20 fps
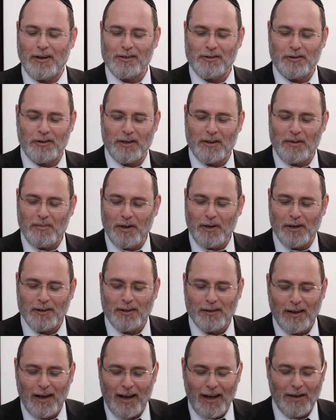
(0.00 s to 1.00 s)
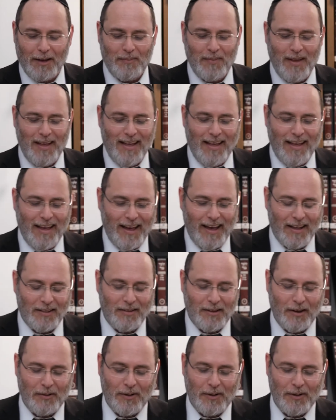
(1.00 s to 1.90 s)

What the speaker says: I was learning in the mirror at the time, and